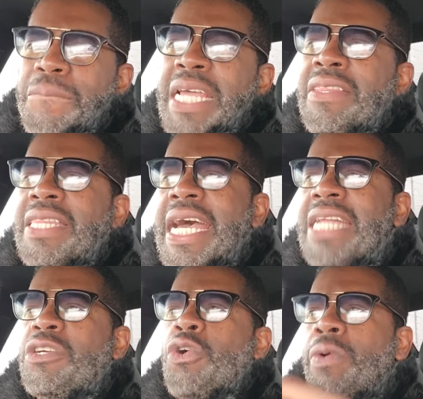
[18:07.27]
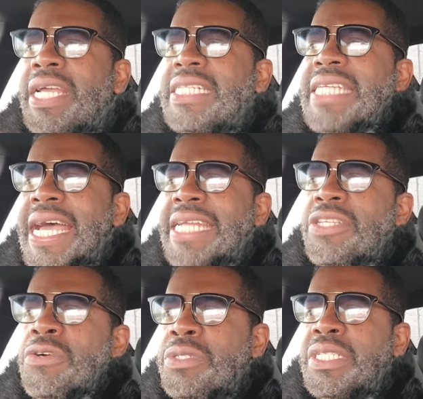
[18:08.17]
And that quick
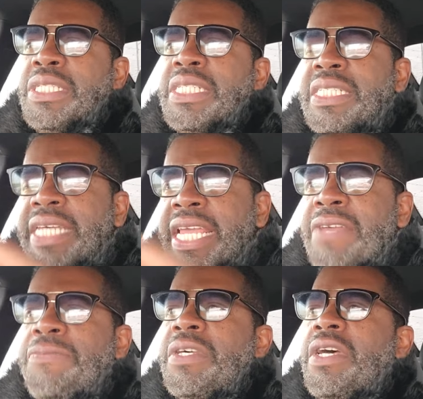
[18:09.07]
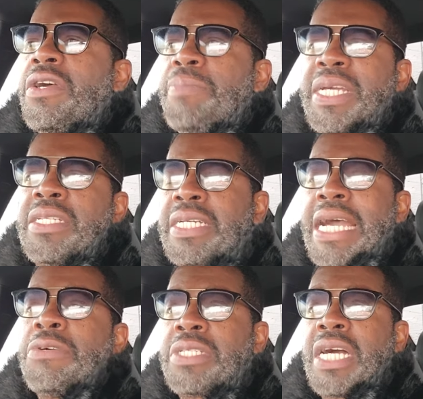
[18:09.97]
diagnosis saved, because a
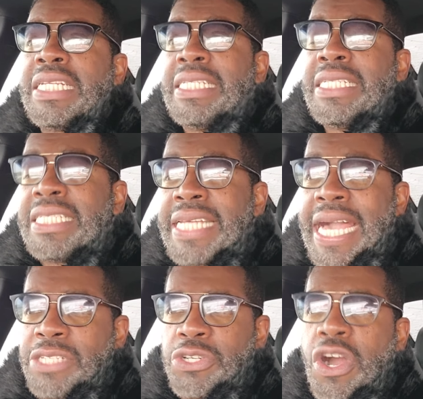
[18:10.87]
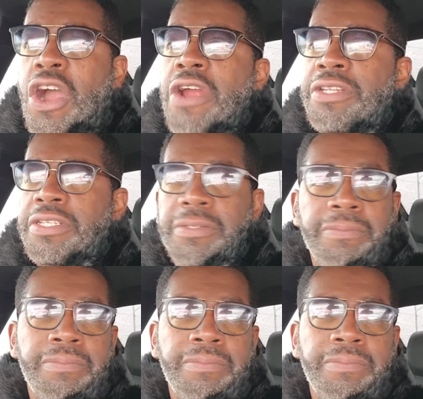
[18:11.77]
Kawasaki disease attacks your heart